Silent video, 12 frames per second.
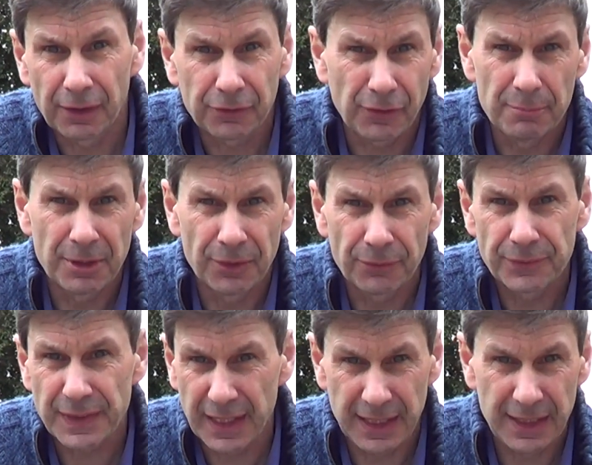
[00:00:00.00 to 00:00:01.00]

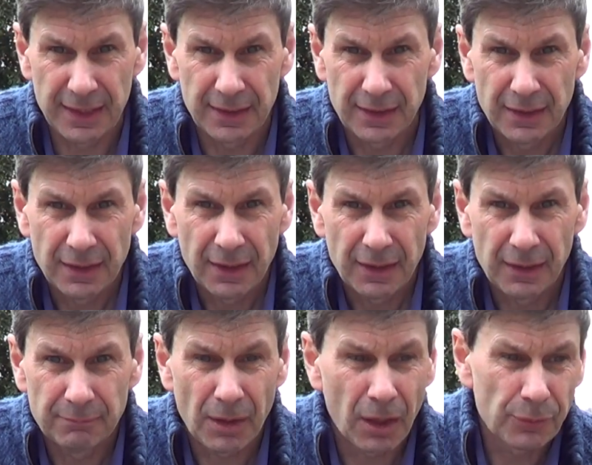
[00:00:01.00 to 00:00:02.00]
criminals here.
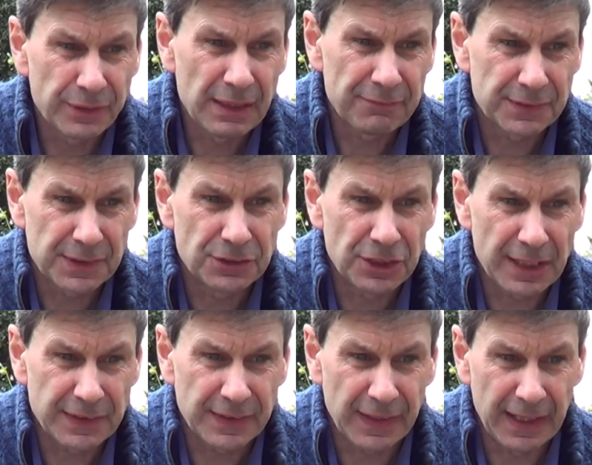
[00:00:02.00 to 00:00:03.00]
I would never
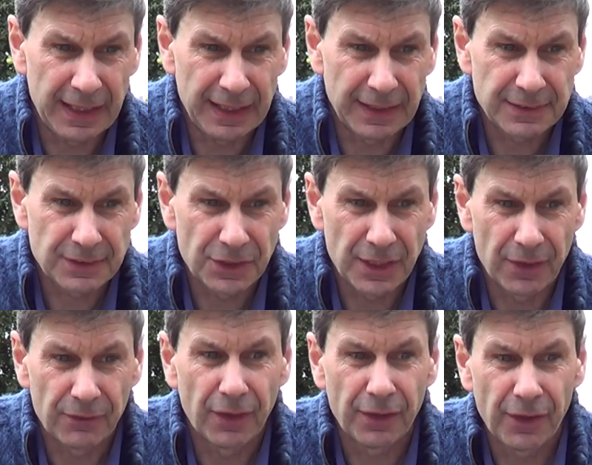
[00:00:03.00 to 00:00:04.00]
suggest that. You
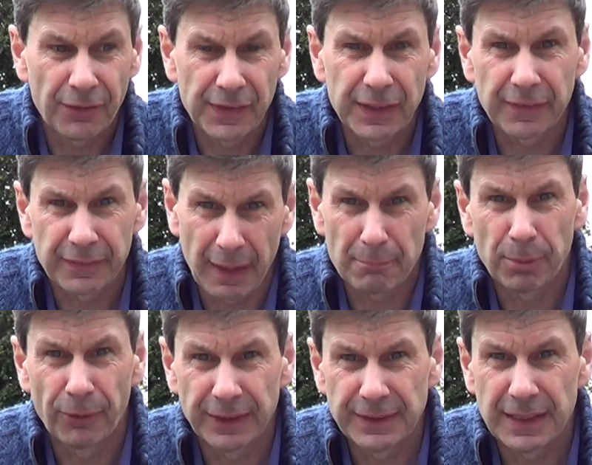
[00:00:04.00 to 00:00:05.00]
know, I think at that
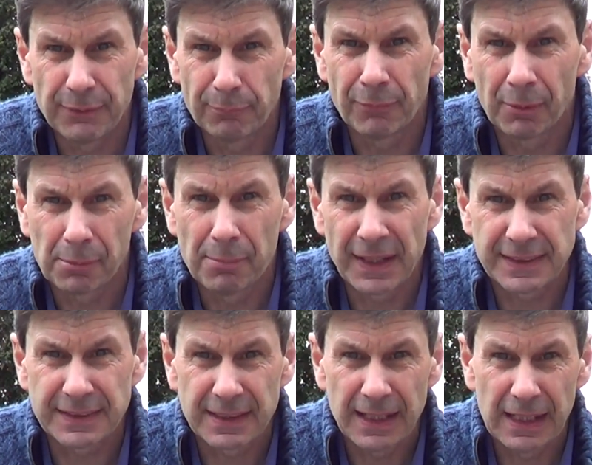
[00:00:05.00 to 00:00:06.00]
point it might be
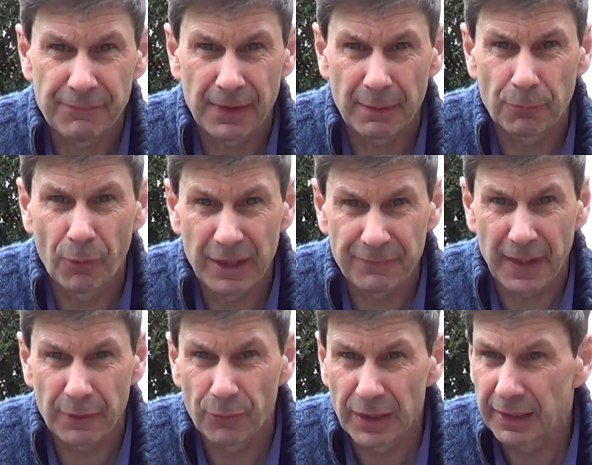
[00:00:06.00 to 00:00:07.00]
best, if
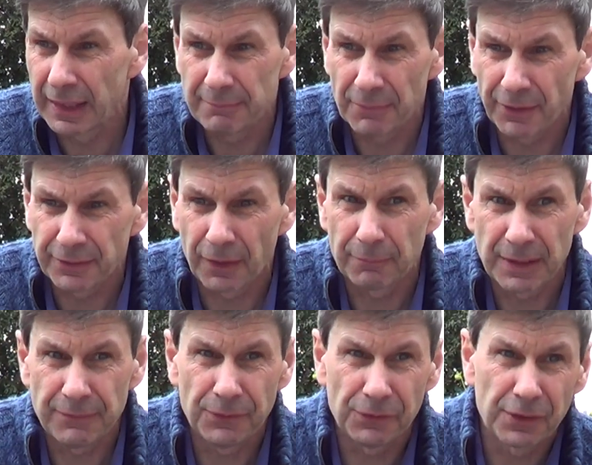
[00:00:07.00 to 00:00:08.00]
they will, they might not, but
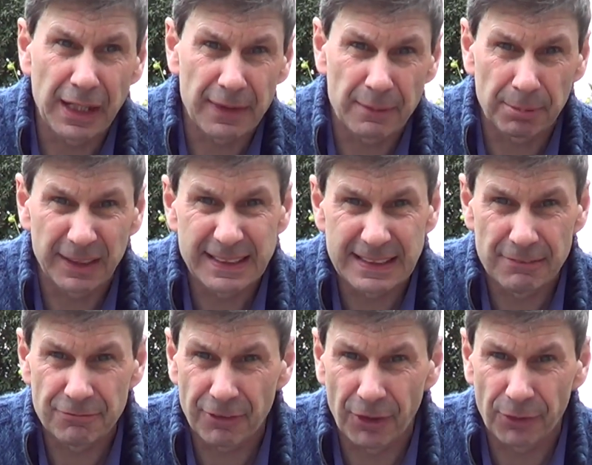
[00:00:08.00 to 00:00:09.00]
if you could get the police
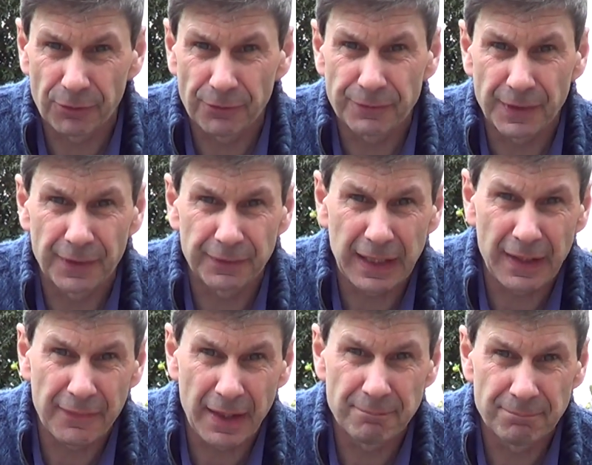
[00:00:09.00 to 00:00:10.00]
involved and
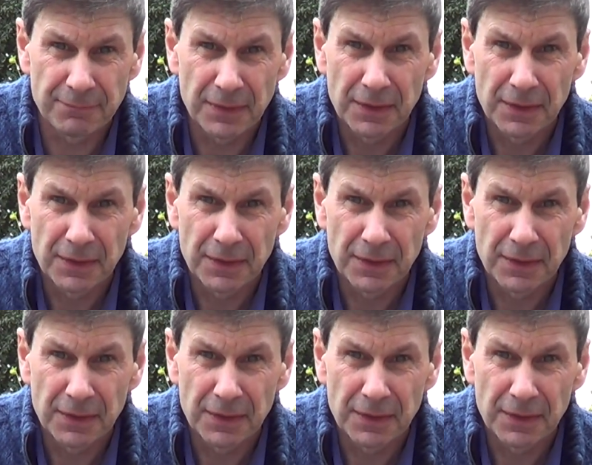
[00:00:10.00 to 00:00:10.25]
get them,